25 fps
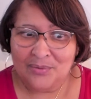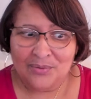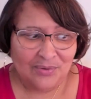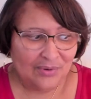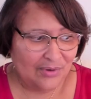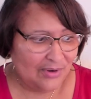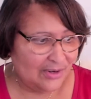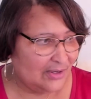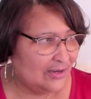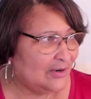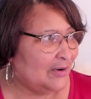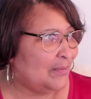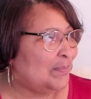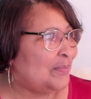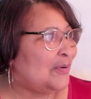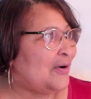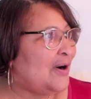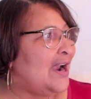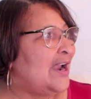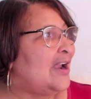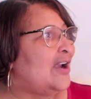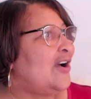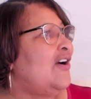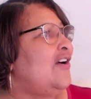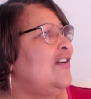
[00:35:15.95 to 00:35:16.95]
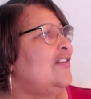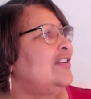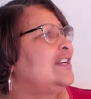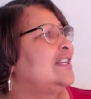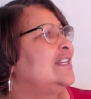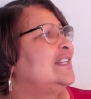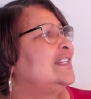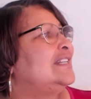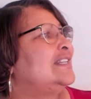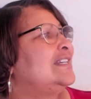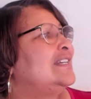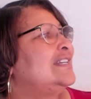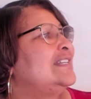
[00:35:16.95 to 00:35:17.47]
on your
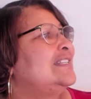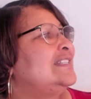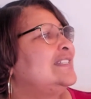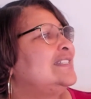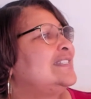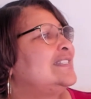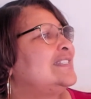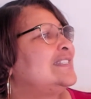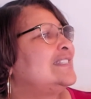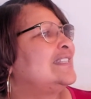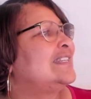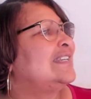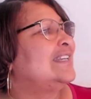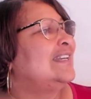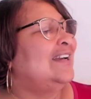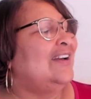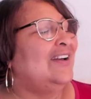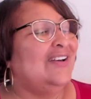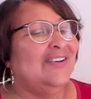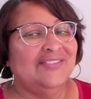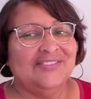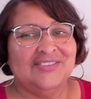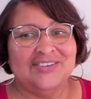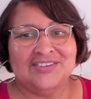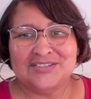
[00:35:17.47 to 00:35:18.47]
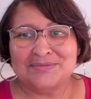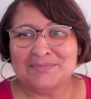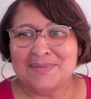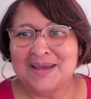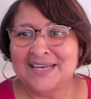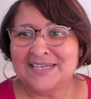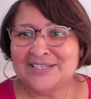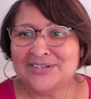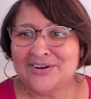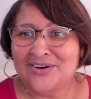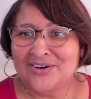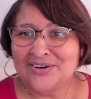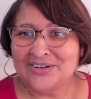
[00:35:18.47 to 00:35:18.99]
priority list Oh, there's my
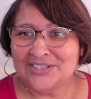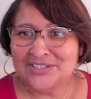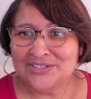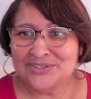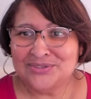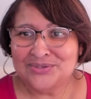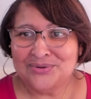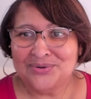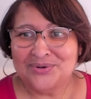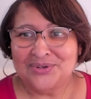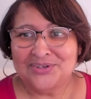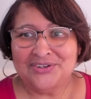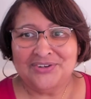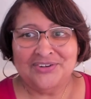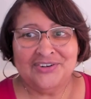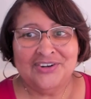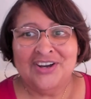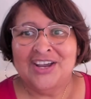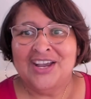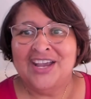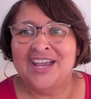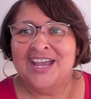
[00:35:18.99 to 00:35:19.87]
darling daughter.